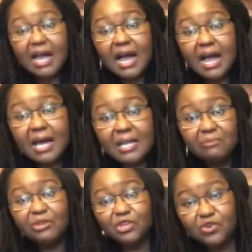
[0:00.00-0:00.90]
Let
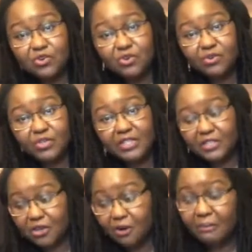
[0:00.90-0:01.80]
me know in the
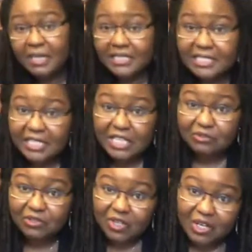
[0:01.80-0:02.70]
comments
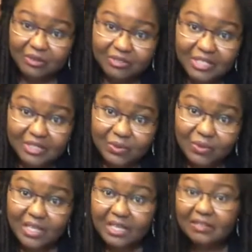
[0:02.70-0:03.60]
if you love this
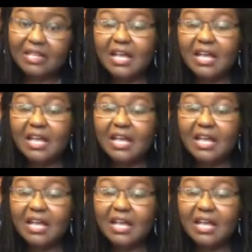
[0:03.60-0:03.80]
cooking.